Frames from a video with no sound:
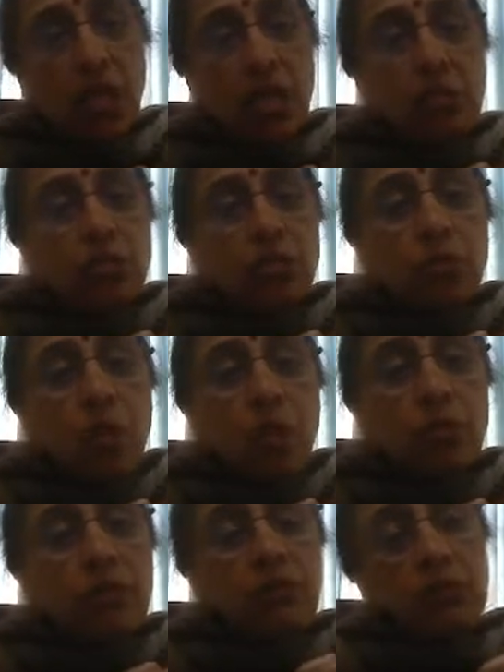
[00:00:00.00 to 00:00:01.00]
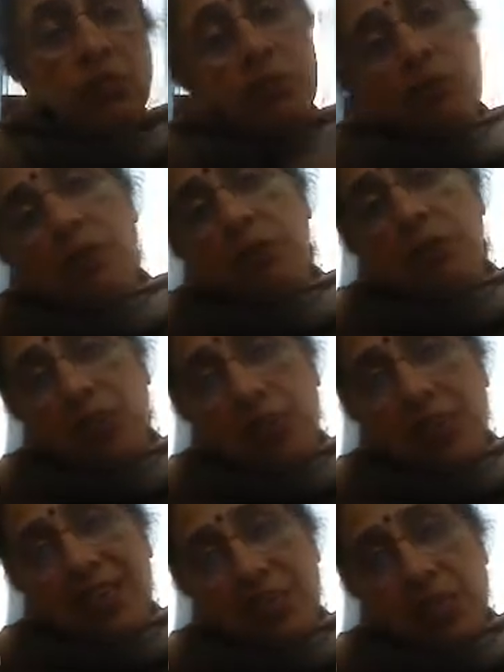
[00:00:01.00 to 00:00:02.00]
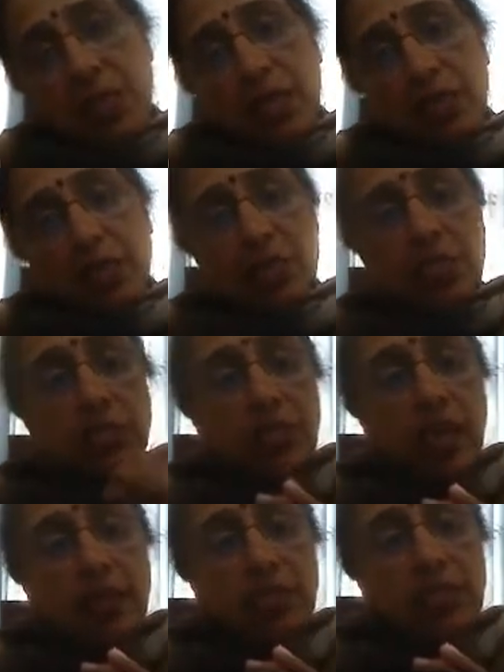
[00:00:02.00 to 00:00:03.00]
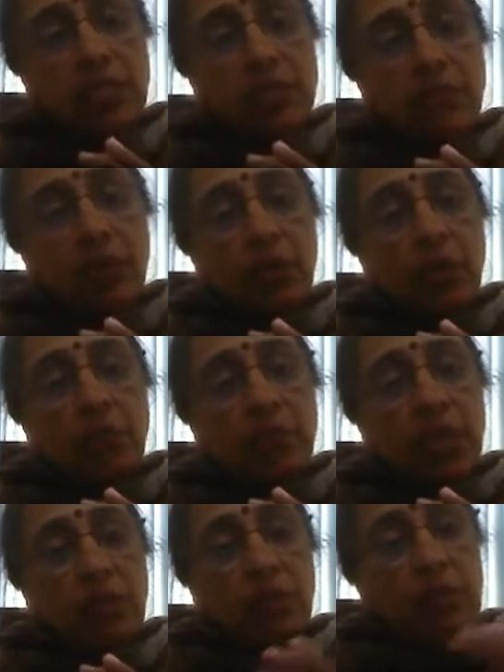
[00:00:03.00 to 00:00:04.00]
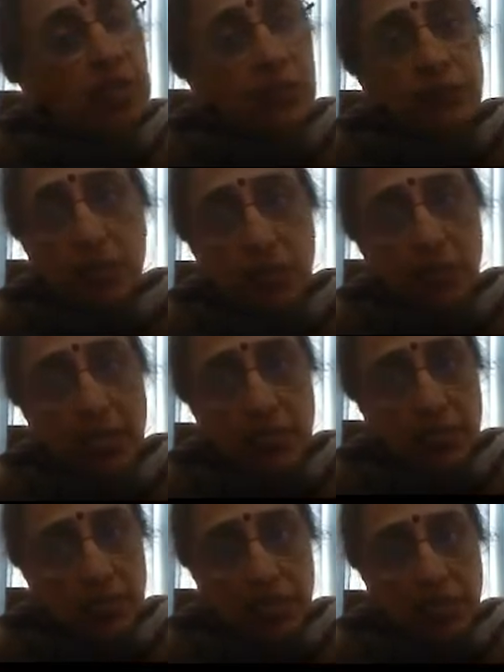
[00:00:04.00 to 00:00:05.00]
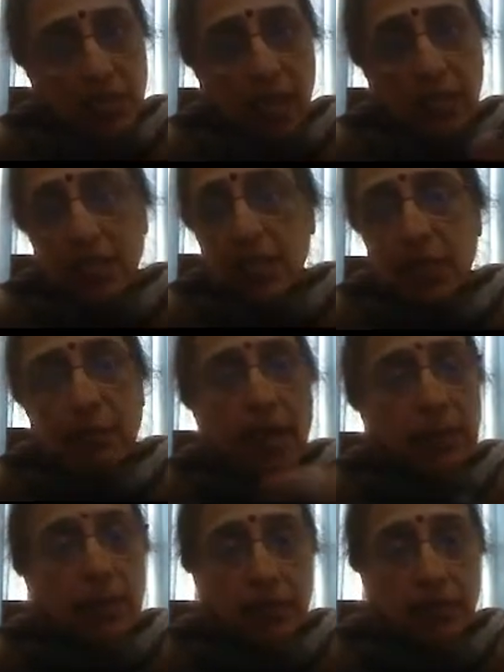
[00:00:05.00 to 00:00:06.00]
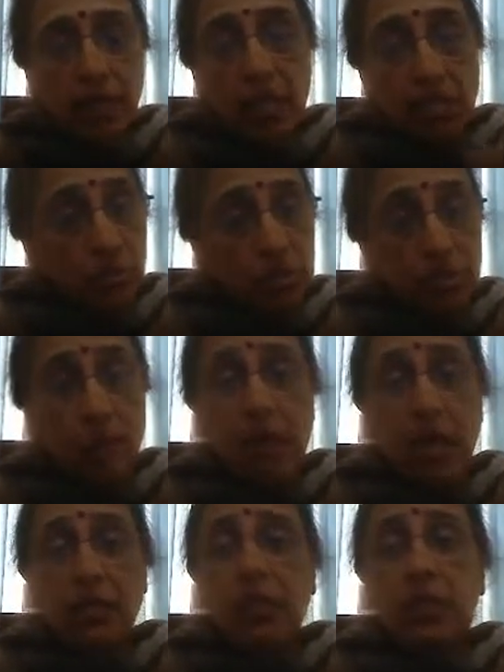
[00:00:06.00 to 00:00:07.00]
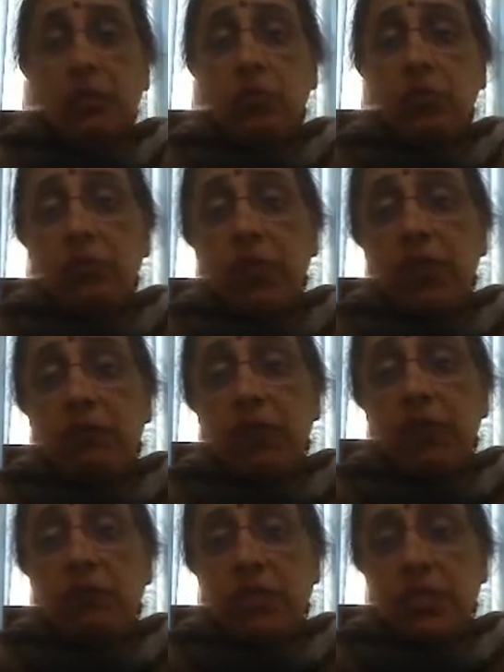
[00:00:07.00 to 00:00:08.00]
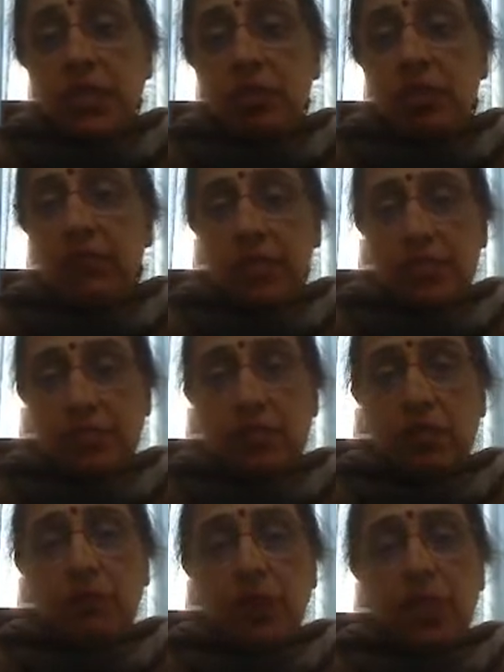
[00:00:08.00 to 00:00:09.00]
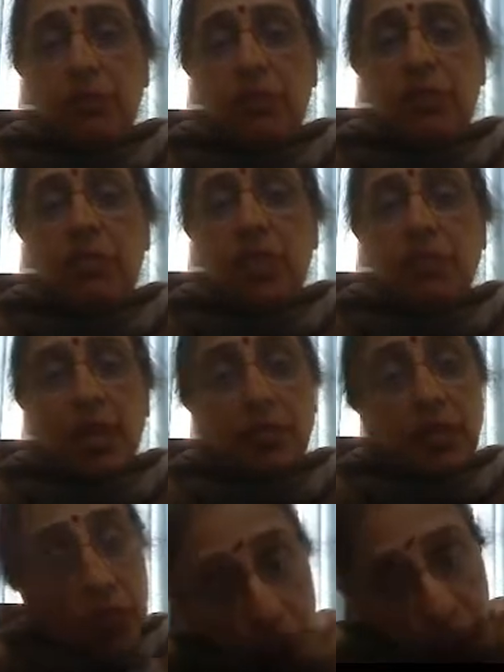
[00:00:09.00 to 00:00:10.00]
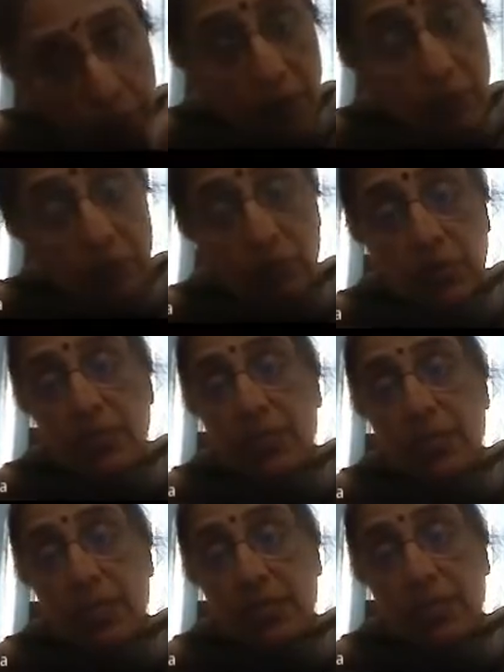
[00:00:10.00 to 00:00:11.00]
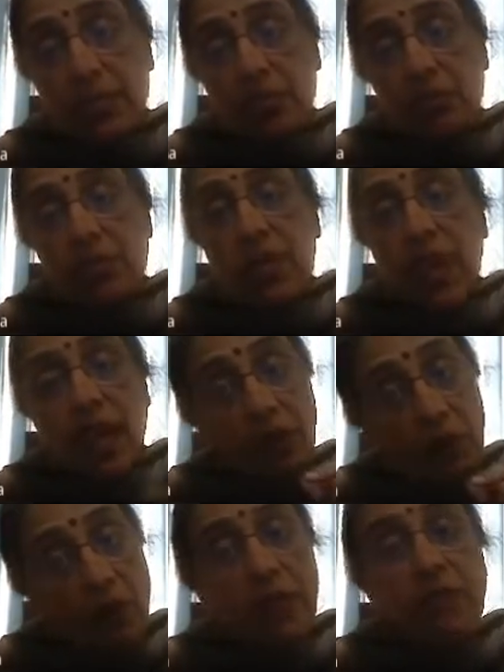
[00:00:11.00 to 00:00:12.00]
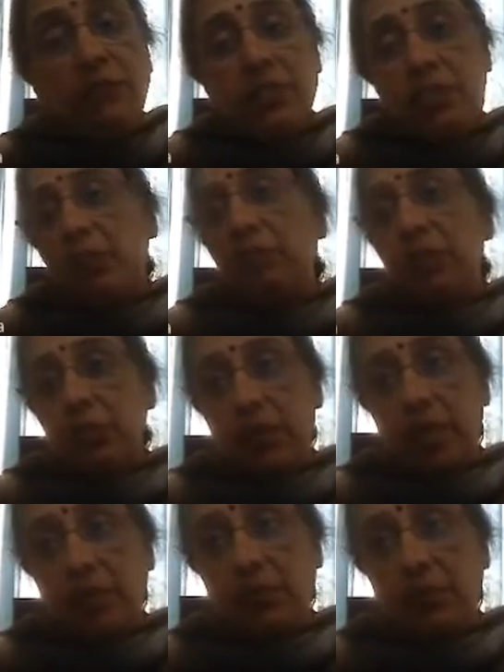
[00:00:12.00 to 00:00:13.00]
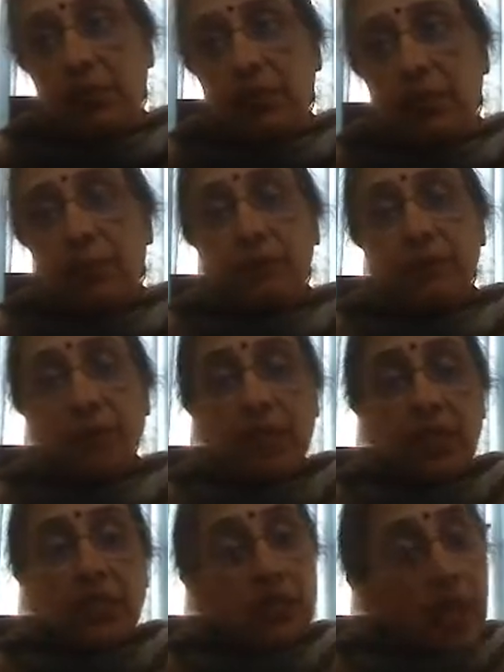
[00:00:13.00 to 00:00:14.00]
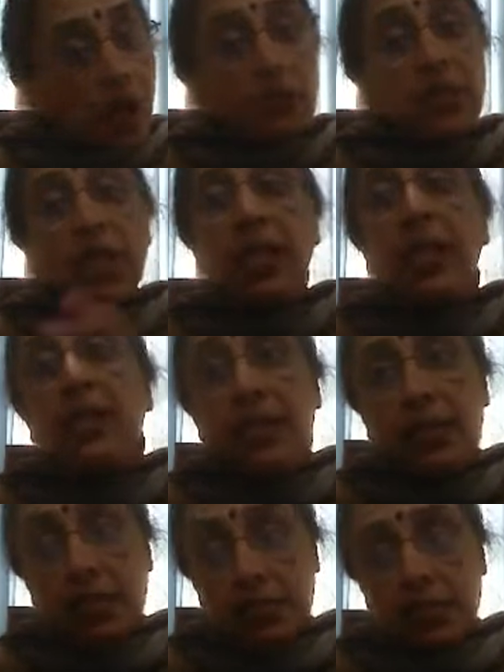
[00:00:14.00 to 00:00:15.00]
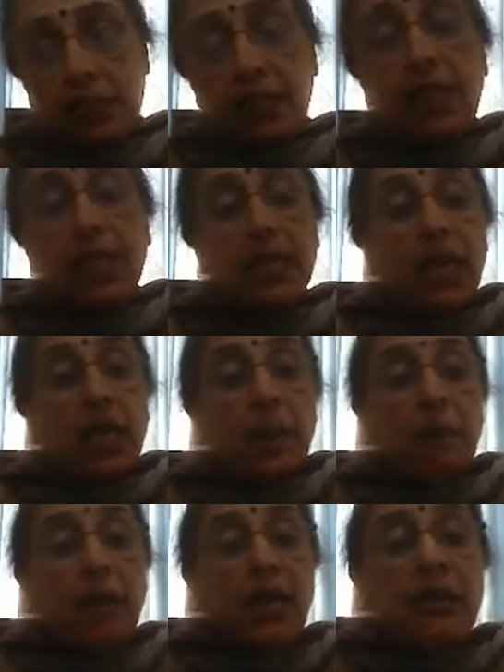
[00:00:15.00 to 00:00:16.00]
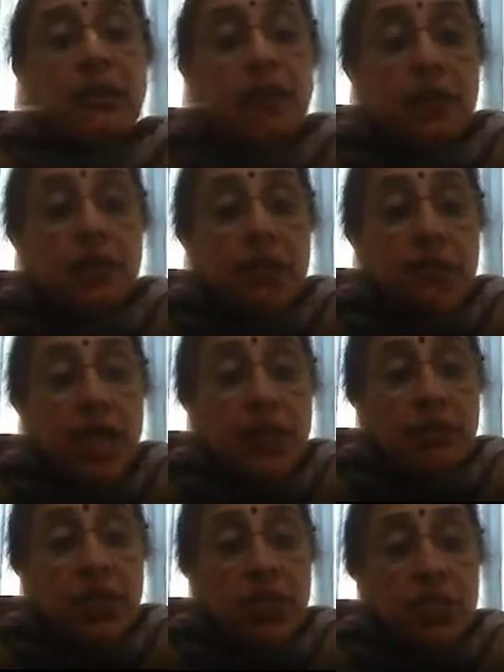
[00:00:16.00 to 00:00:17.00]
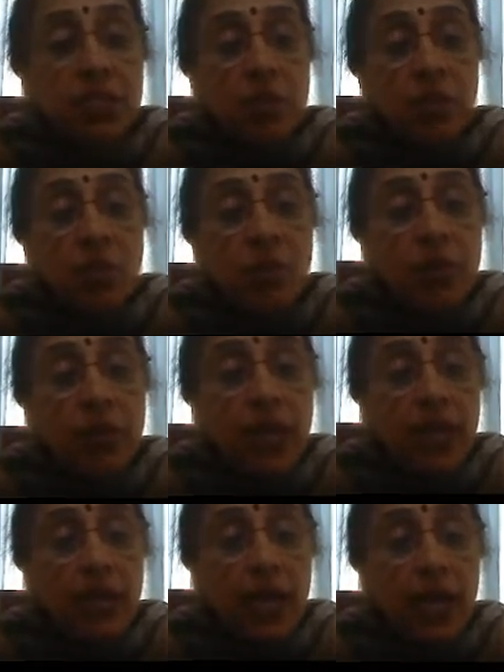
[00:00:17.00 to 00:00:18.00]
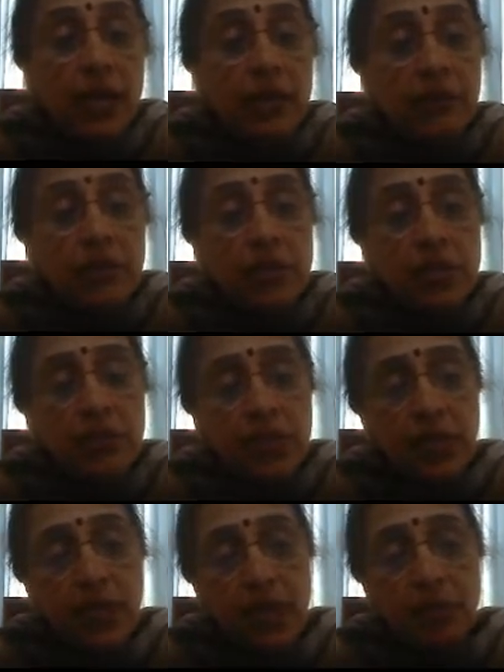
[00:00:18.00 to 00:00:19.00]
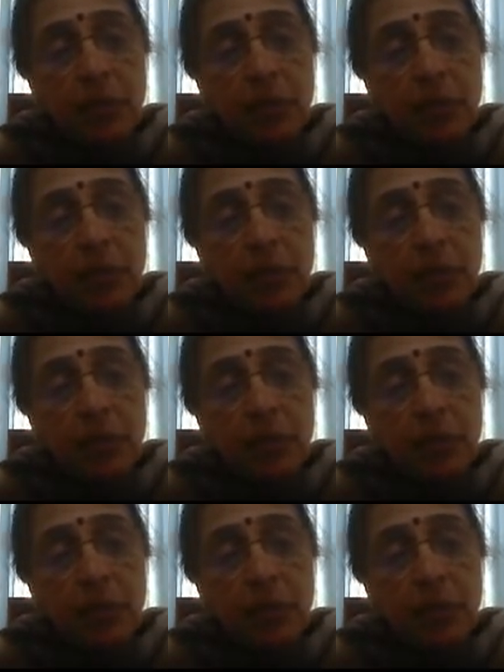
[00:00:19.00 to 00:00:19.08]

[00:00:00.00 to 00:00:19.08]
So the moment we move on to the next iteration, that means one of them leaves the basis and some other. So some other could be from the set of decision variables, some other could be from the set of slack or even surplus variables. right? Now they can enter, right? But that means the moment an artificial variable